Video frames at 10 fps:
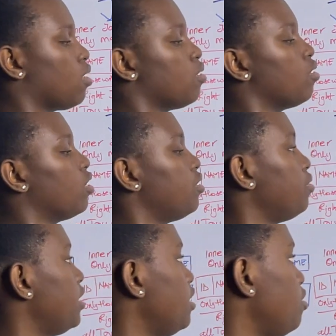not
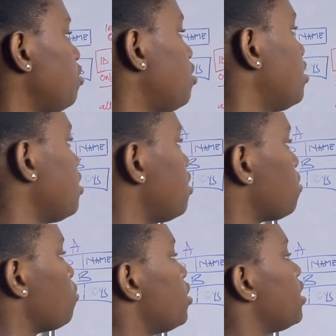really used. This
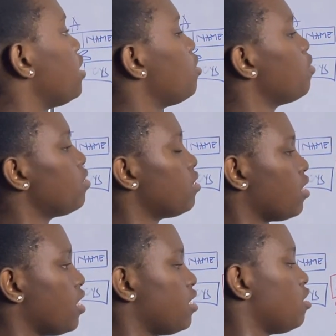is mostly used.
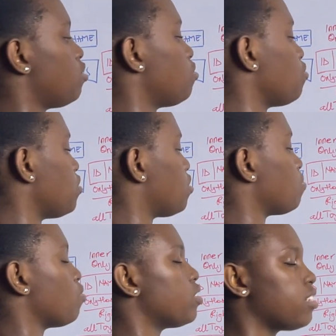This tool is
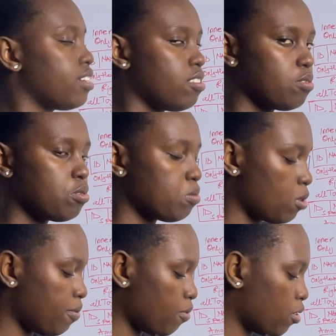mostly used
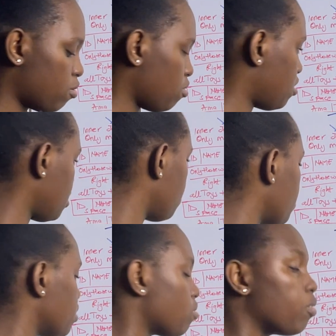if you want to see
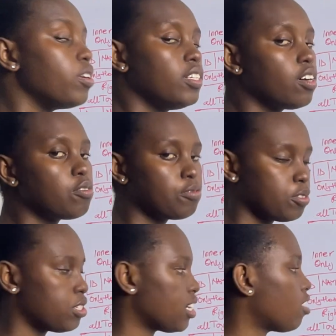what's going on,
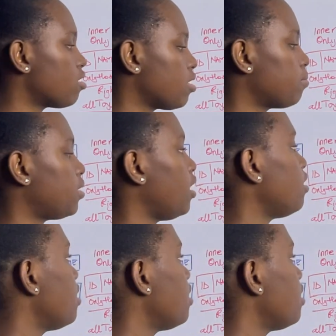filter or something.